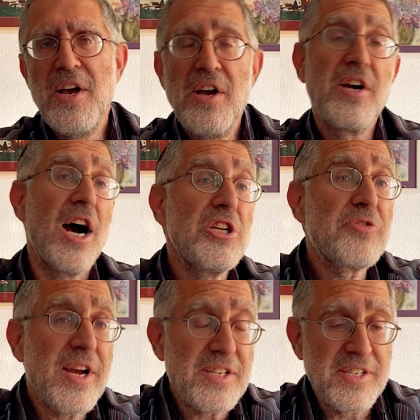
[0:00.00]

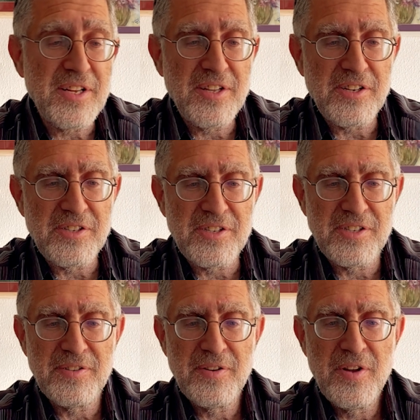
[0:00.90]
Contrasting this